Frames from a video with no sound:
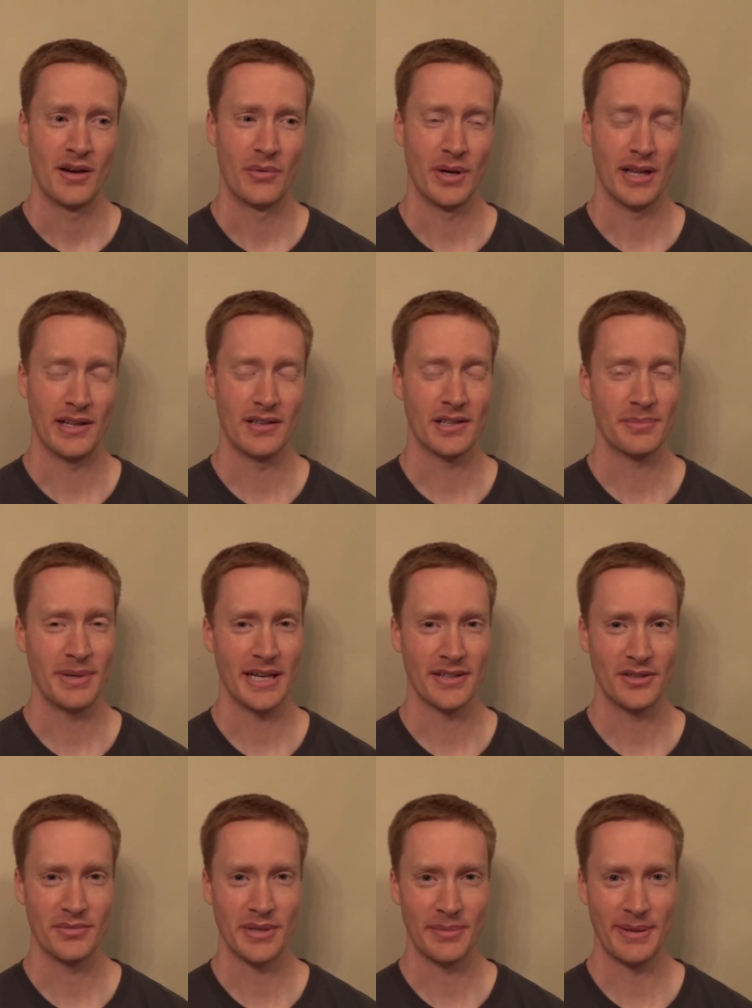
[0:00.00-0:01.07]
Well, I looked back
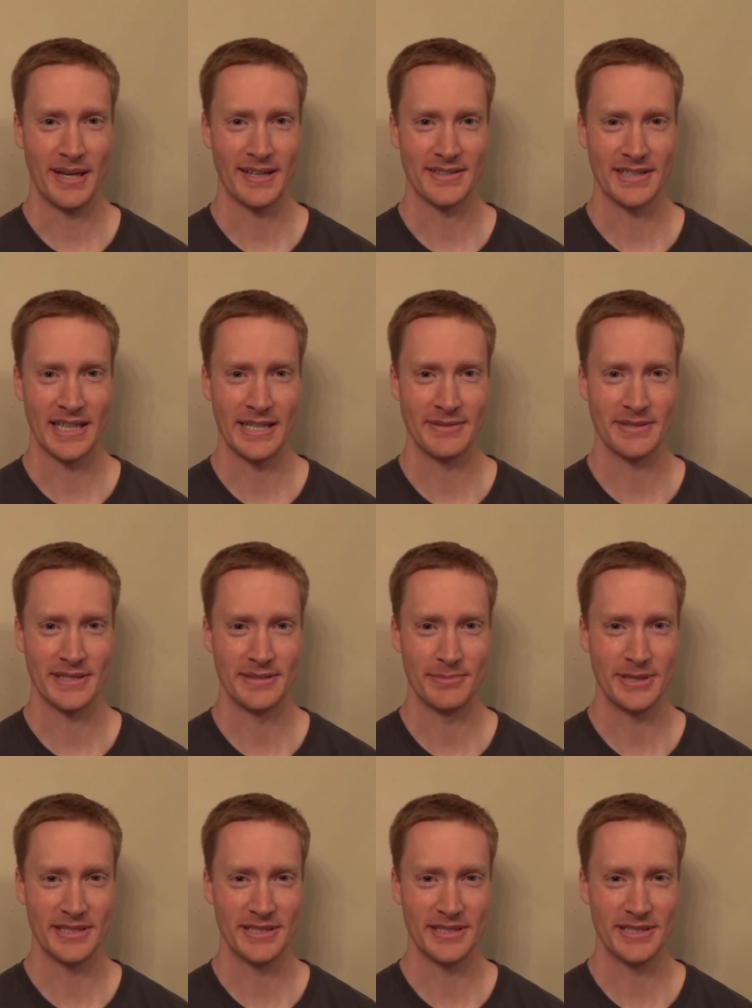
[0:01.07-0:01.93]
through my past games and